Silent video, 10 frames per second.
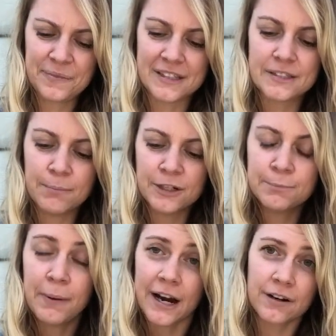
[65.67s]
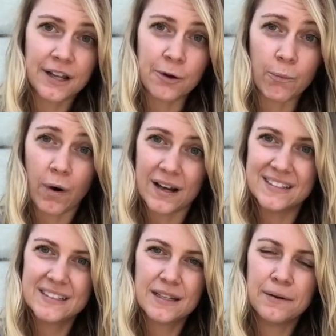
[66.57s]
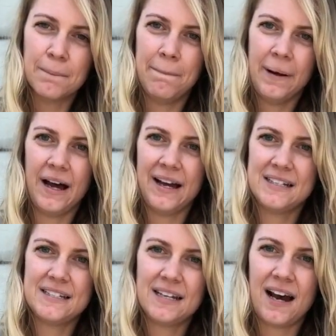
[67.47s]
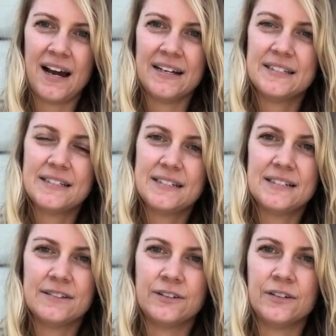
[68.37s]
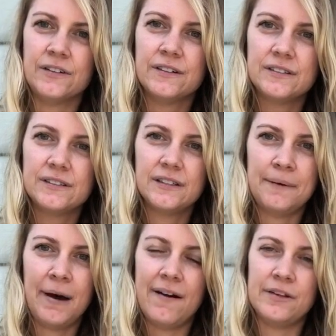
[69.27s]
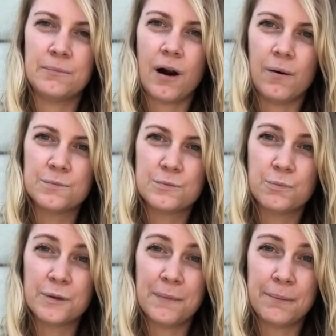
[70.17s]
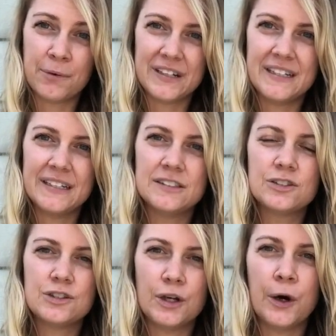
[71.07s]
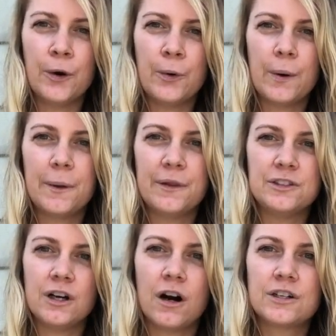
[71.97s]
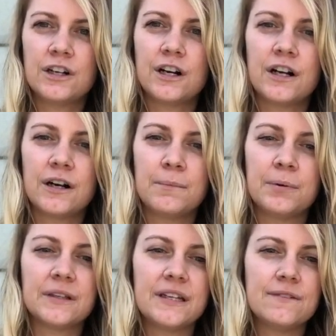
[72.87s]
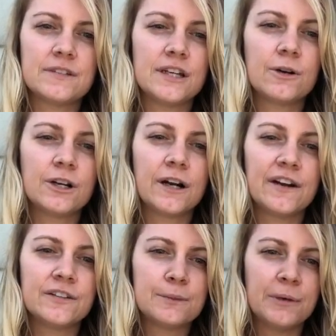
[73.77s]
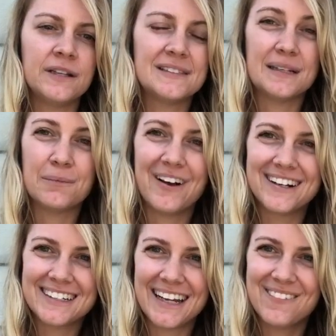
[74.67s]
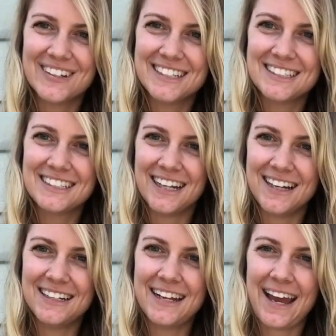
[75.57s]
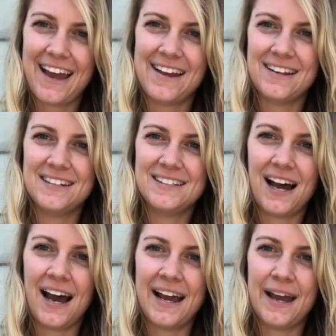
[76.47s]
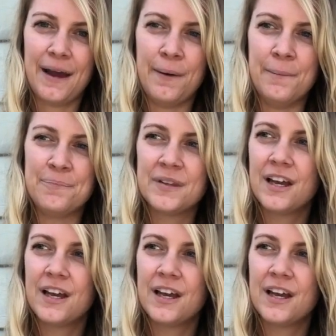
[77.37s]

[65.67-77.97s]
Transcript: it's much better than it was, but I still am having problems with my breathing. So the doctor believes there has been some lung damage done, and I am